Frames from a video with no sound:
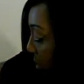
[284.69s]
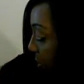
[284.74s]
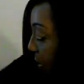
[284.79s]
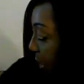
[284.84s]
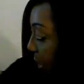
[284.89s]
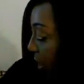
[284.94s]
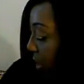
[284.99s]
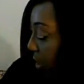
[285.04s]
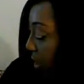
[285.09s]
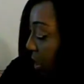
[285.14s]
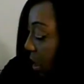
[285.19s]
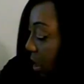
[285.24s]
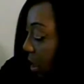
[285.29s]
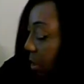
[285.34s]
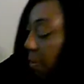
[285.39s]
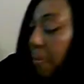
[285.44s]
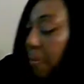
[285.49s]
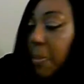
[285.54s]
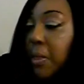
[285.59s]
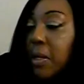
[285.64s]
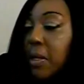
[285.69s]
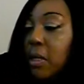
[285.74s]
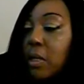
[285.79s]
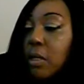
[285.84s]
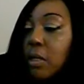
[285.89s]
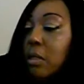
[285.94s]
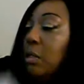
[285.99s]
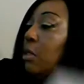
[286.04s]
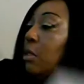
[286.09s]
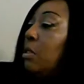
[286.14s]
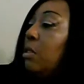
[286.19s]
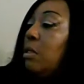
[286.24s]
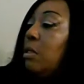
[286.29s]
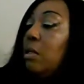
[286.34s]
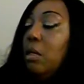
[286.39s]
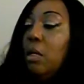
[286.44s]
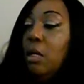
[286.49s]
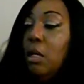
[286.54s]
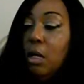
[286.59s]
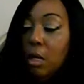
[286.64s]
Picked up these,
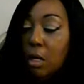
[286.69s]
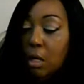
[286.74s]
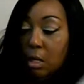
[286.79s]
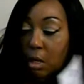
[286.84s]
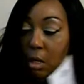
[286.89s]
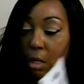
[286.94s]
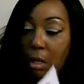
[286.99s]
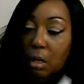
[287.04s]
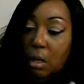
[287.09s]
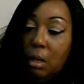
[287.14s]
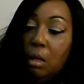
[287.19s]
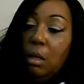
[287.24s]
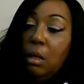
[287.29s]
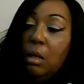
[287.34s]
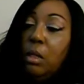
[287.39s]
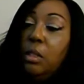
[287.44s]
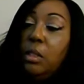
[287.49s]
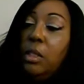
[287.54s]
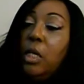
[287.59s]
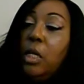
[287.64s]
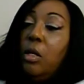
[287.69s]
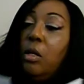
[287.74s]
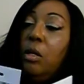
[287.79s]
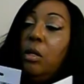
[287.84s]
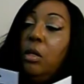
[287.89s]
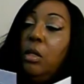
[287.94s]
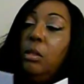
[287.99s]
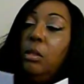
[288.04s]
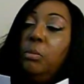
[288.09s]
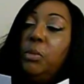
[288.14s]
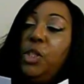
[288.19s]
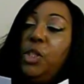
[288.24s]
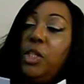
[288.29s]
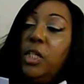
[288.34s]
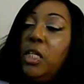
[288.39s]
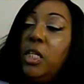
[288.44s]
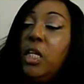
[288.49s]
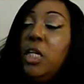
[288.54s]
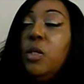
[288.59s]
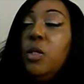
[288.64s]
they call them
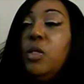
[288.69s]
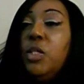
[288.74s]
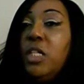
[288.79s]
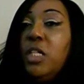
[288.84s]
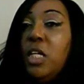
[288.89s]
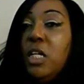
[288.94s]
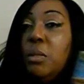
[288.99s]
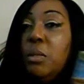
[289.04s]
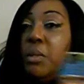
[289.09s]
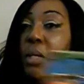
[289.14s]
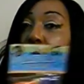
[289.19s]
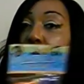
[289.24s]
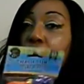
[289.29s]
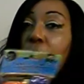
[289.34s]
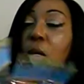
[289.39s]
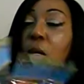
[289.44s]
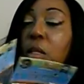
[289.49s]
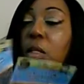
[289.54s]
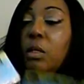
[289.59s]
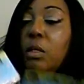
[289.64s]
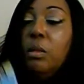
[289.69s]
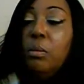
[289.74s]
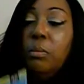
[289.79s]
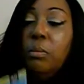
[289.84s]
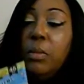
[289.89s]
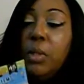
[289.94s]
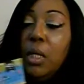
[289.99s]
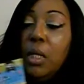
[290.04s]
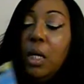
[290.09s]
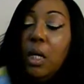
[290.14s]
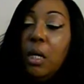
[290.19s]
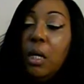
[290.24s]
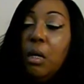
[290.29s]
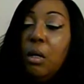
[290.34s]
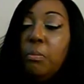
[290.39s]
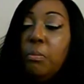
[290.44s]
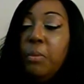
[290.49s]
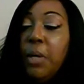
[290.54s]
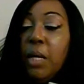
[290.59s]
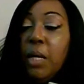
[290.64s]
Chanel stems. I call them
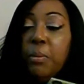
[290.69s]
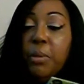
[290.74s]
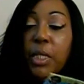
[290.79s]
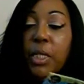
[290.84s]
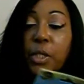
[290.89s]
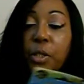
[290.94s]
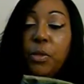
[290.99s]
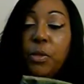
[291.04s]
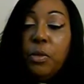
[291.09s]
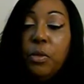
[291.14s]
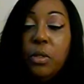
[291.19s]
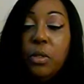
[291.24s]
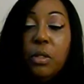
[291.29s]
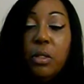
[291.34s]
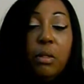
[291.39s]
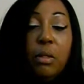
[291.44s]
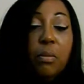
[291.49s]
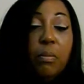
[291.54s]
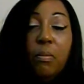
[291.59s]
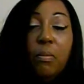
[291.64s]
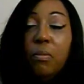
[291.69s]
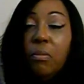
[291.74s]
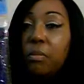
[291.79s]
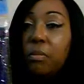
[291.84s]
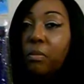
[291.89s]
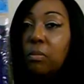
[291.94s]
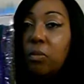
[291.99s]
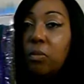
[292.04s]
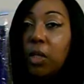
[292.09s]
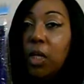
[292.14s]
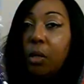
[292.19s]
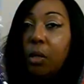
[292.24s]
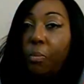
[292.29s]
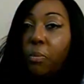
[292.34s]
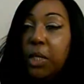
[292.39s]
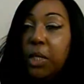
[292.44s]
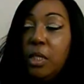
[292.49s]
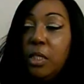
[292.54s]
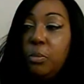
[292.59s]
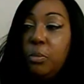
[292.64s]
pipe cleaners.
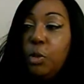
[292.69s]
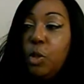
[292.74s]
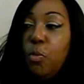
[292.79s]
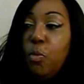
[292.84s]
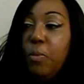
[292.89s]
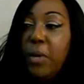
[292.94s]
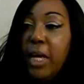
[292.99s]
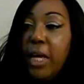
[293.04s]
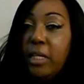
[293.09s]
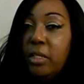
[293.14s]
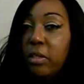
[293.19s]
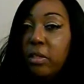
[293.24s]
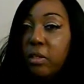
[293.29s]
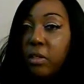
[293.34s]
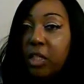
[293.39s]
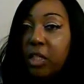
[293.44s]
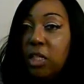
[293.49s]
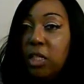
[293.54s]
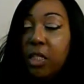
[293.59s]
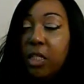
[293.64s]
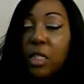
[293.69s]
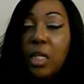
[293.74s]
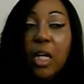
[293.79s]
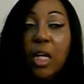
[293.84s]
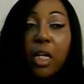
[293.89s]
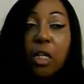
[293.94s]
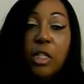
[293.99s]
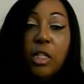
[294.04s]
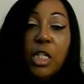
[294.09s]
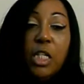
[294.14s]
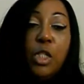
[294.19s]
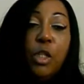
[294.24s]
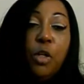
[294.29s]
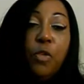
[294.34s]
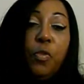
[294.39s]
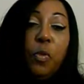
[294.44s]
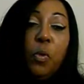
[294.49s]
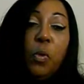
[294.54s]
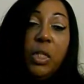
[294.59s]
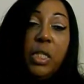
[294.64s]
Picked up 2 packs of these. These are
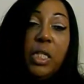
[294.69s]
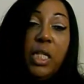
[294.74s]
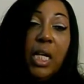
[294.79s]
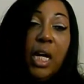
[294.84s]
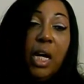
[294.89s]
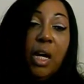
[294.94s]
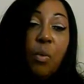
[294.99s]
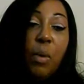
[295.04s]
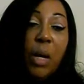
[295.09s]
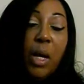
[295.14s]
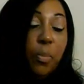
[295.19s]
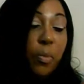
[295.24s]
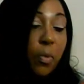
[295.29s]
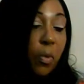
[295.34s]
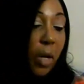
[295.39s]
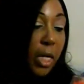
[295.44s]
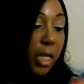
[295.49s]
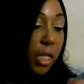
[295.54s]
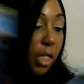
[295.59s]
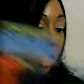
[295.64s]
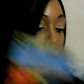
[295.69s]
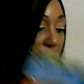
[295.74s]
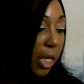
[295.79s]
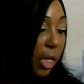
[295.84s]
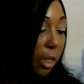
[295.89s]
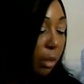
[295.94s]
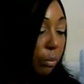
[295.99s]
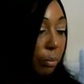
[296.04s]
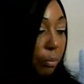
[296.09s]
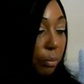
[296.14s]
for a DIY project.